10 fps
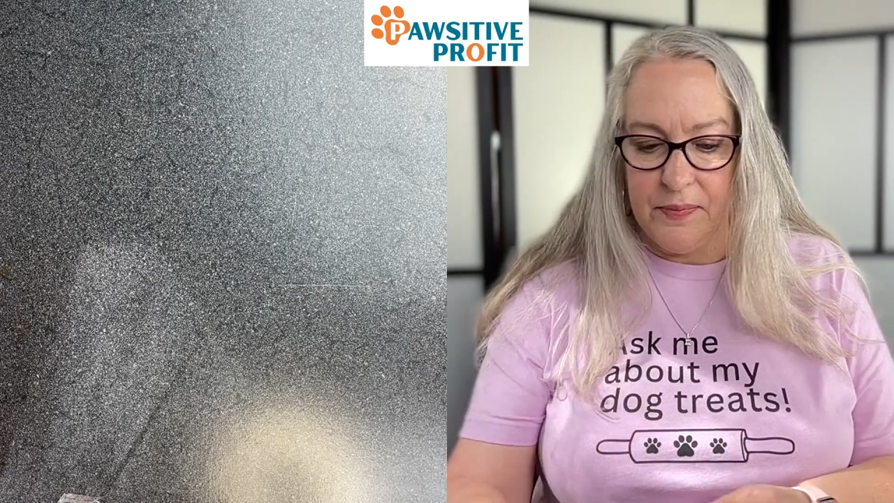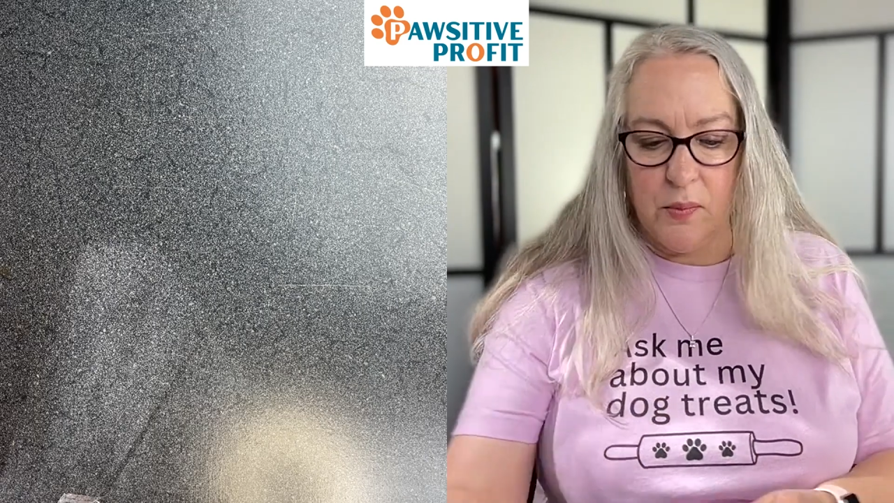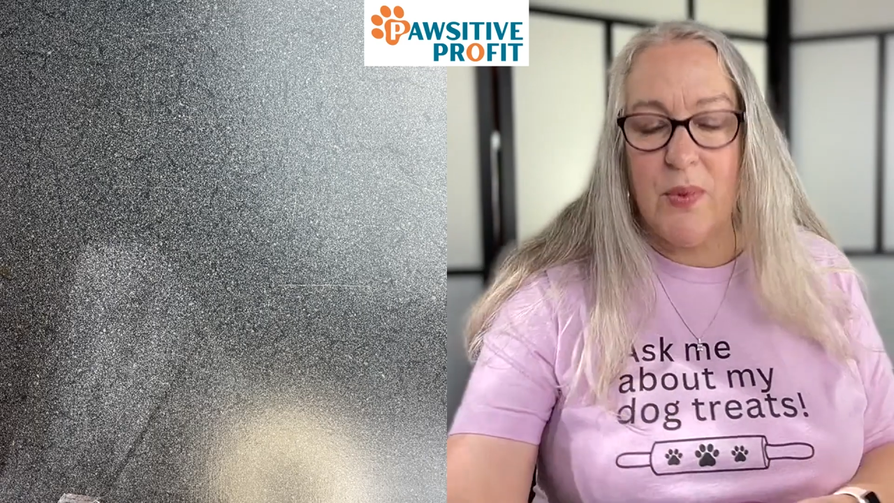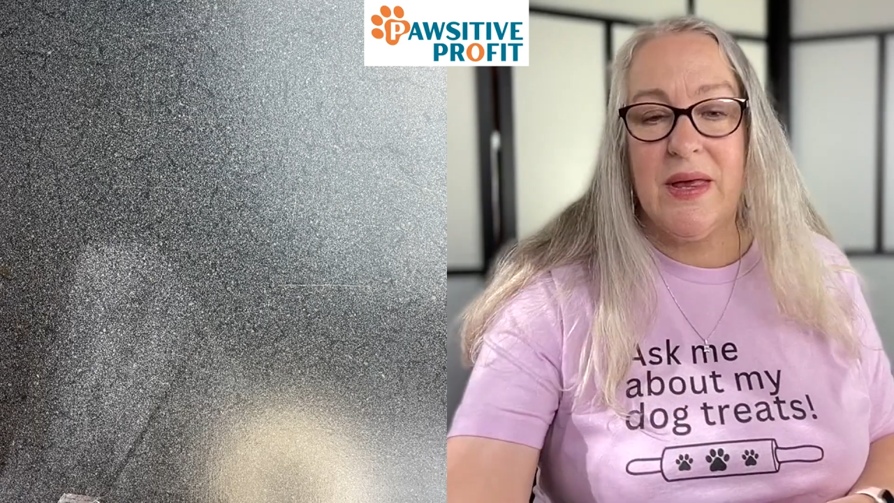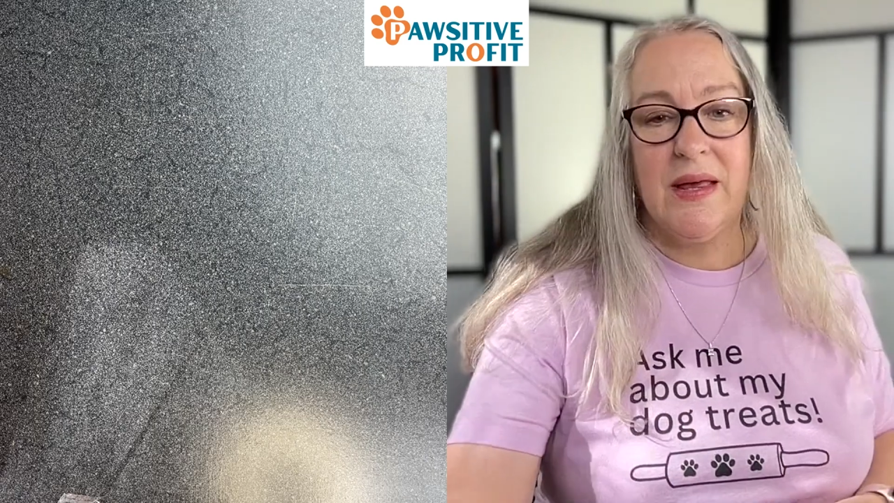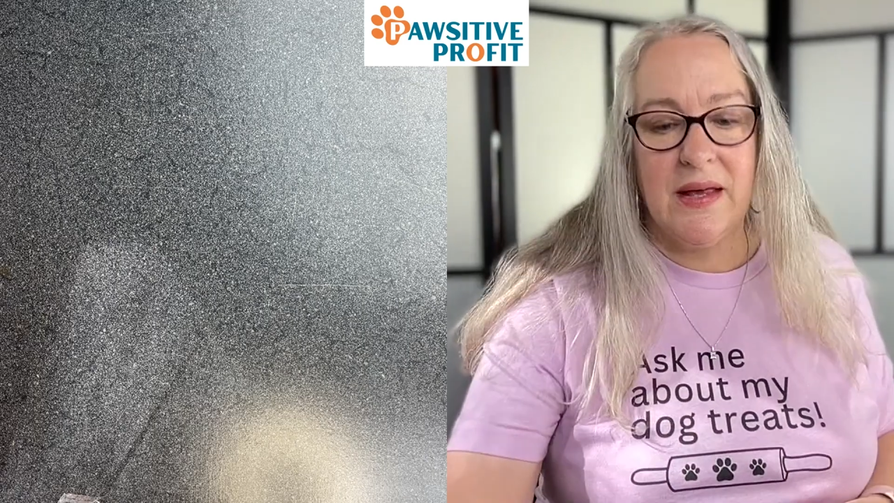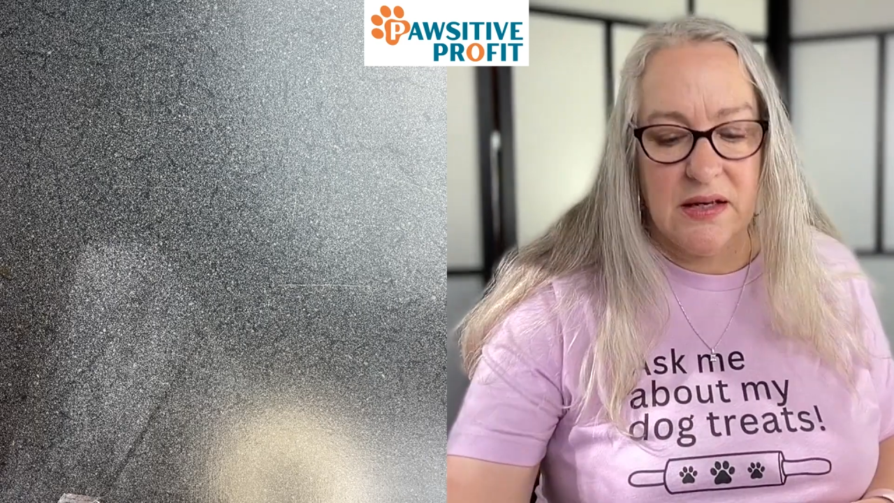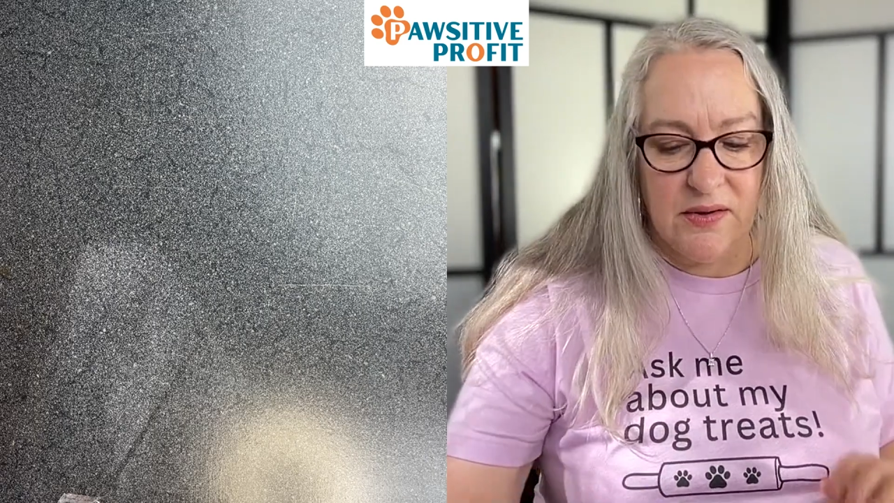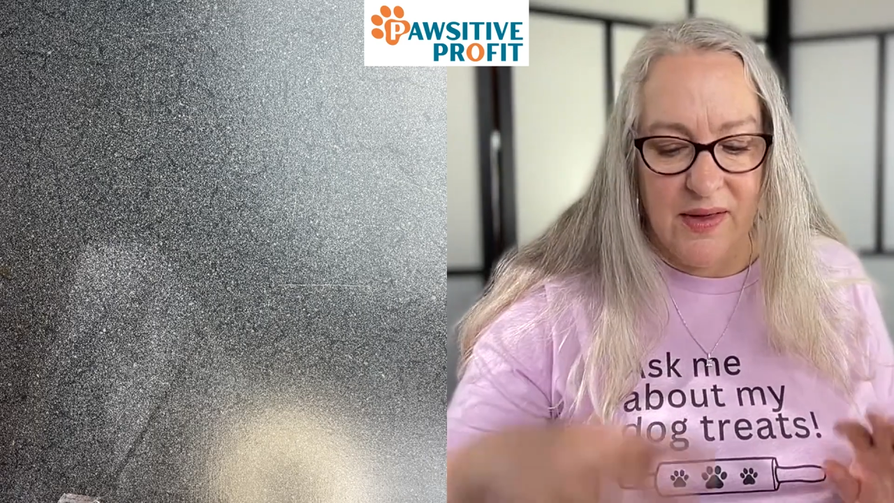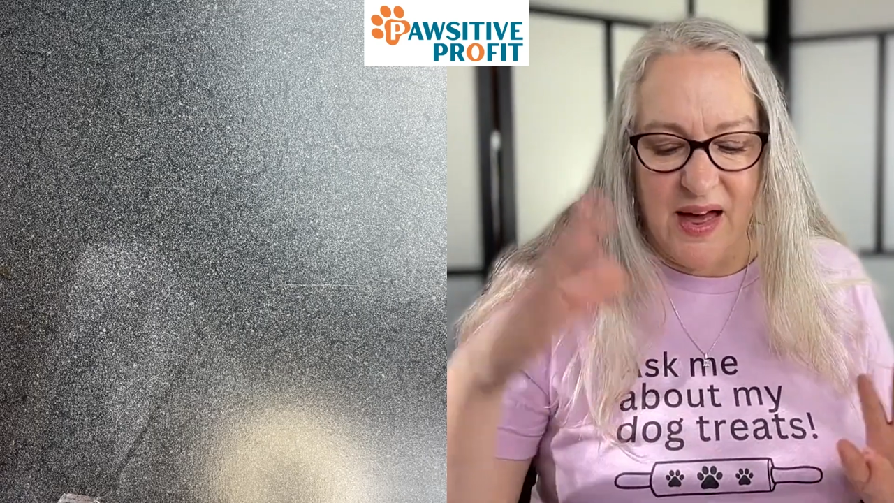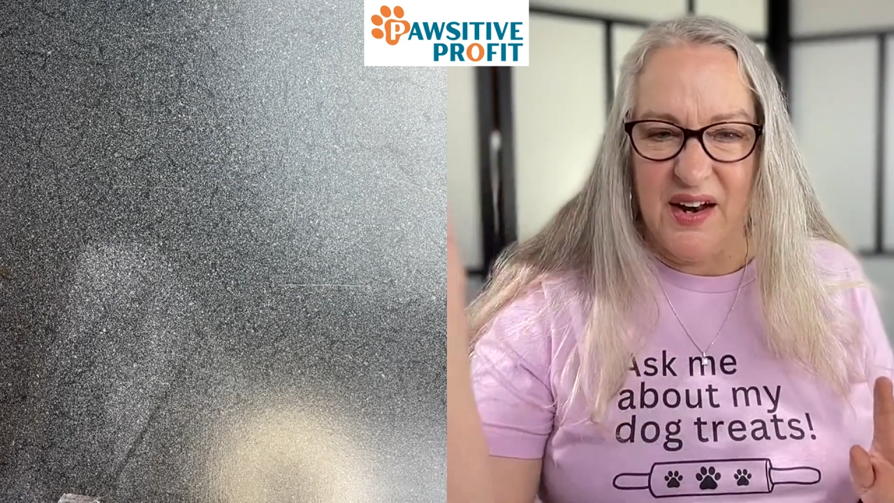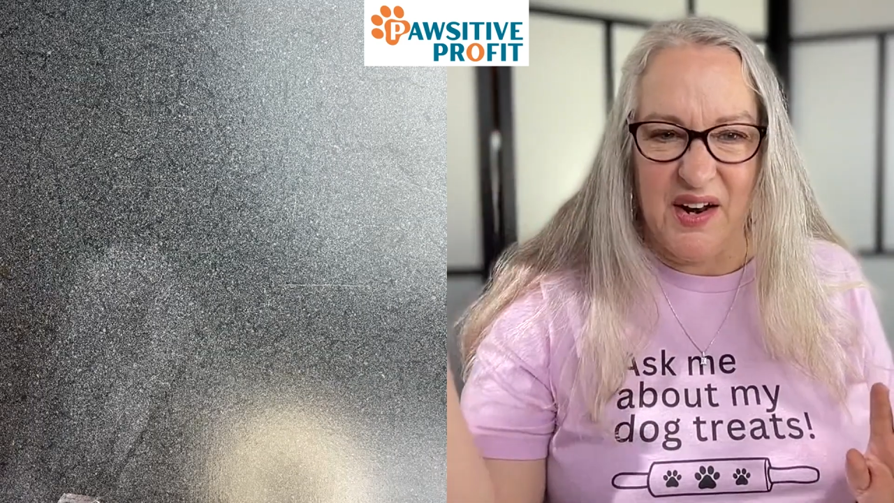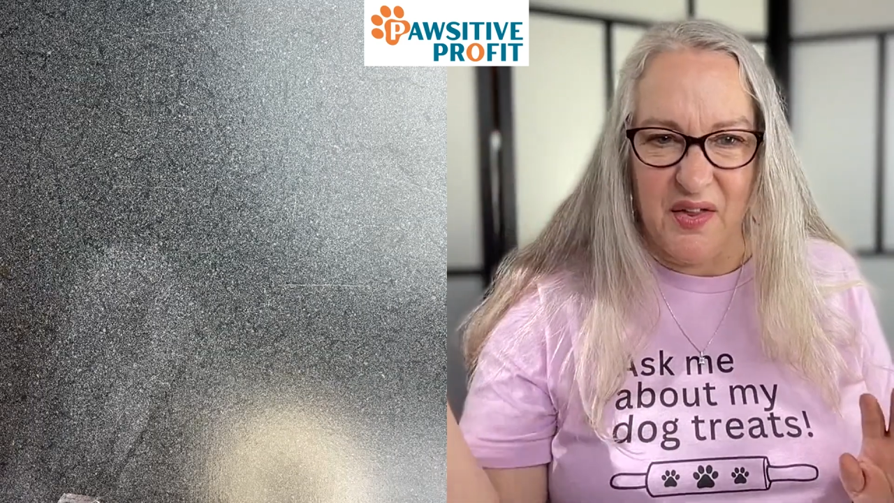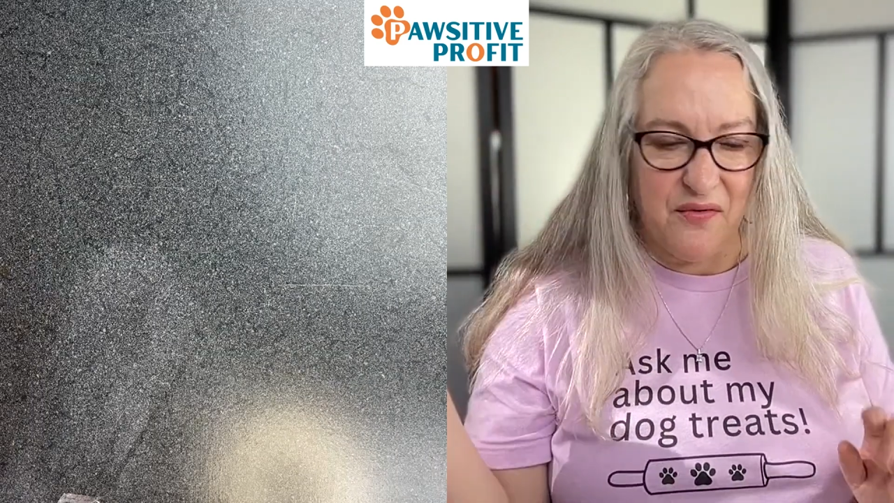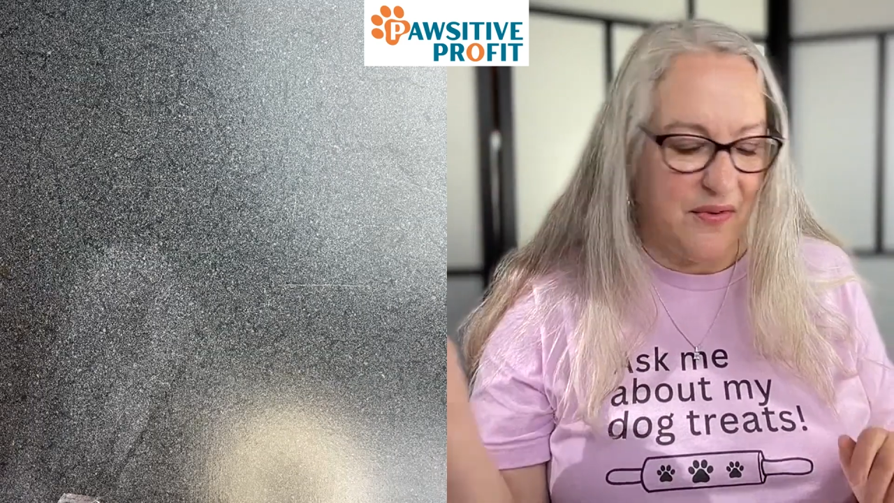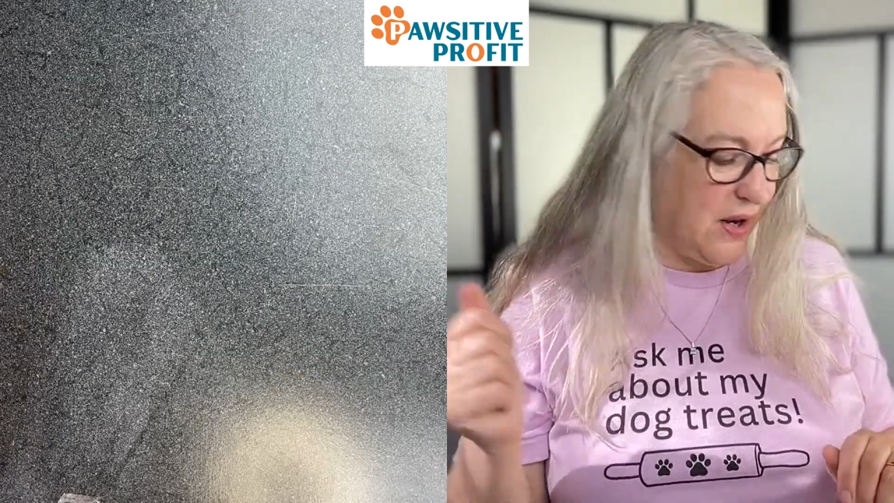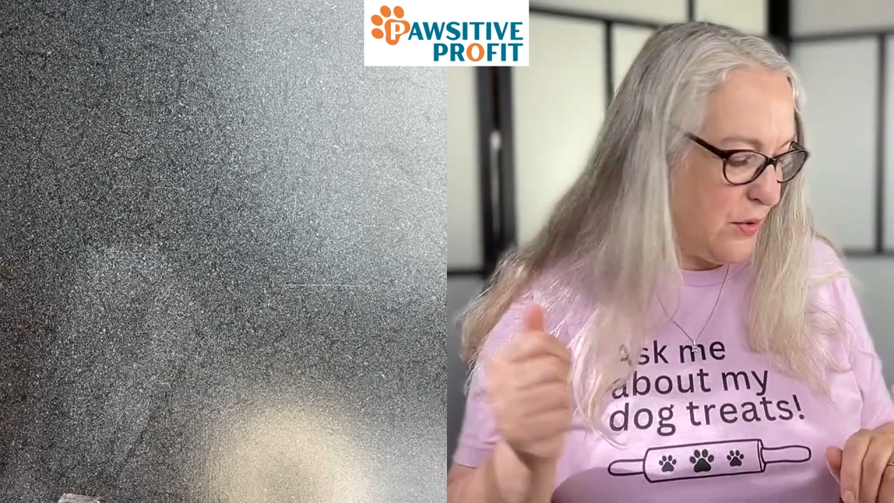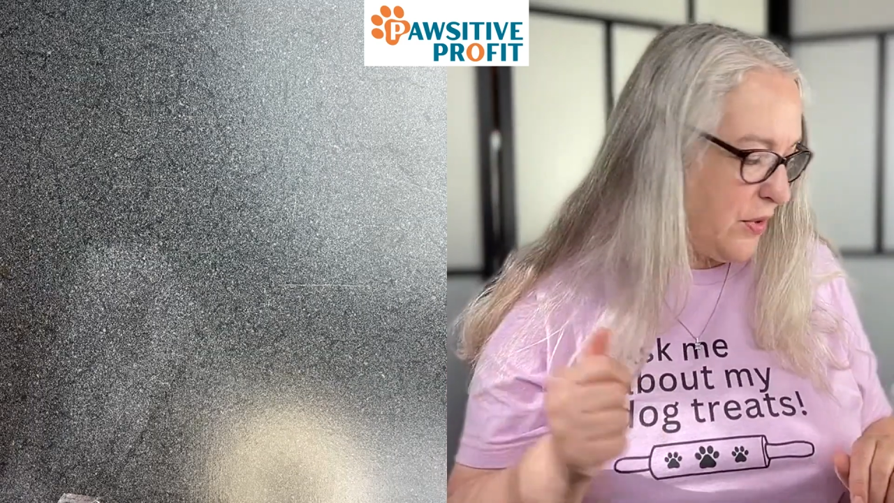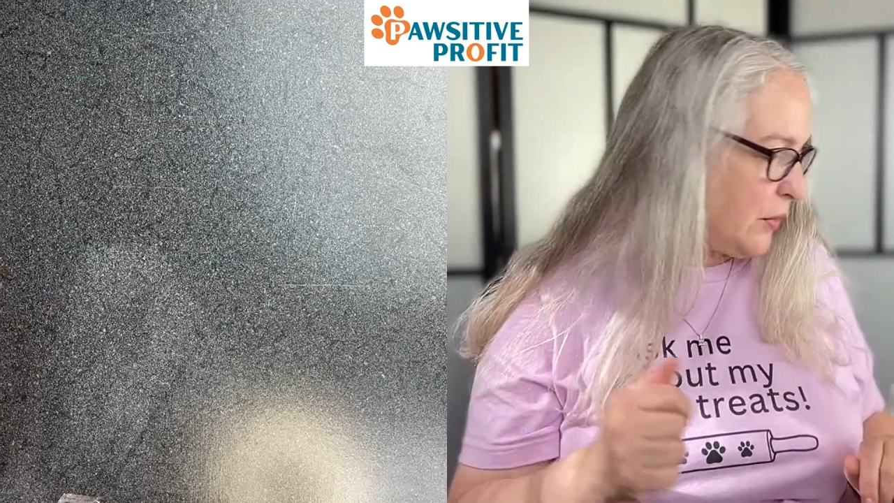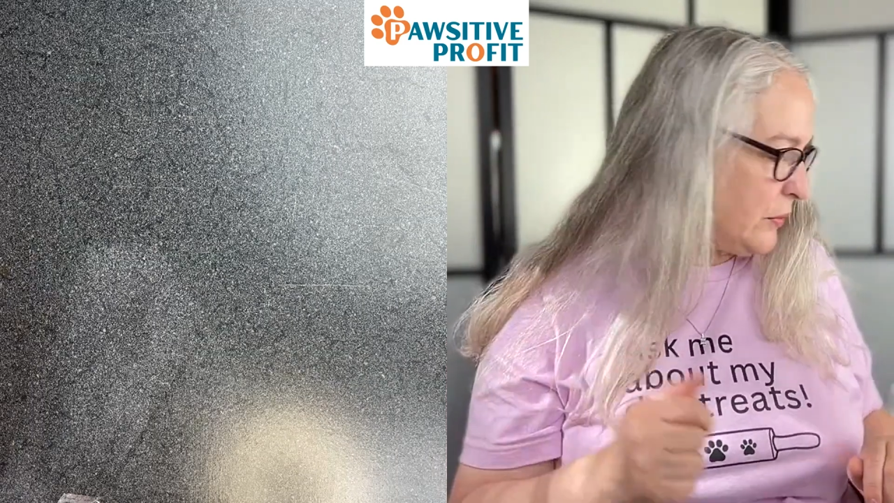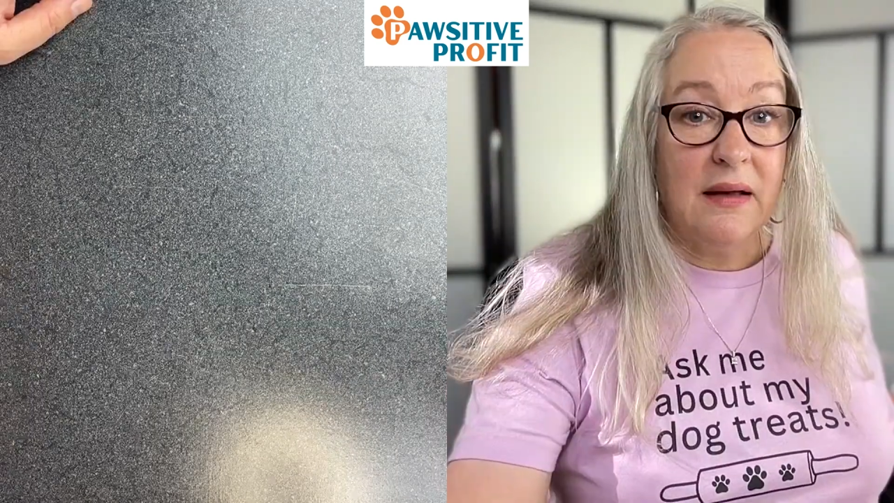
We can get into that in another video though.